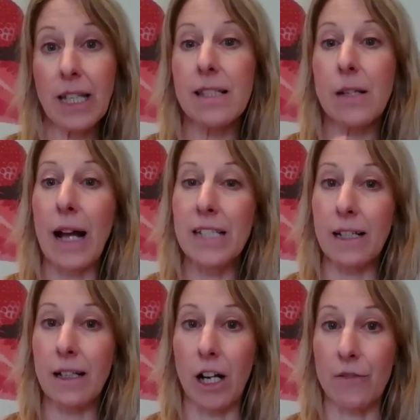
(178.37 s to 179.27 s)
So
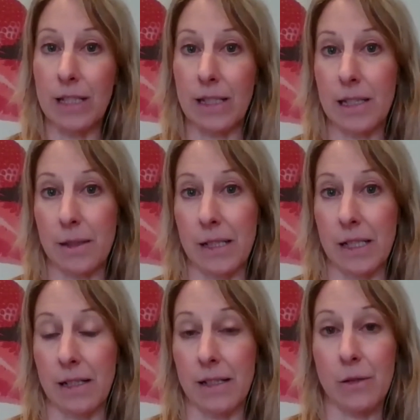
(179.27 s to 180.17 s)
adding
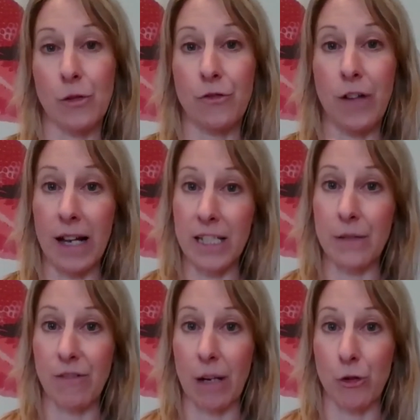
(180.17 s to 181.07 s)
sort of
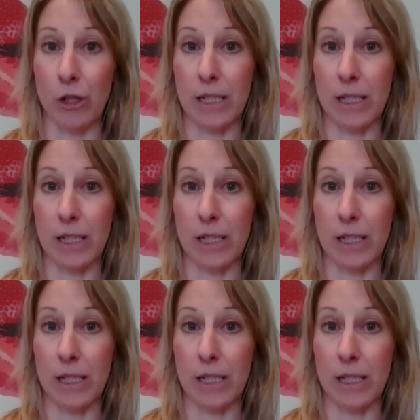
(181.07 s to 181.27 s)
anti-inflammatory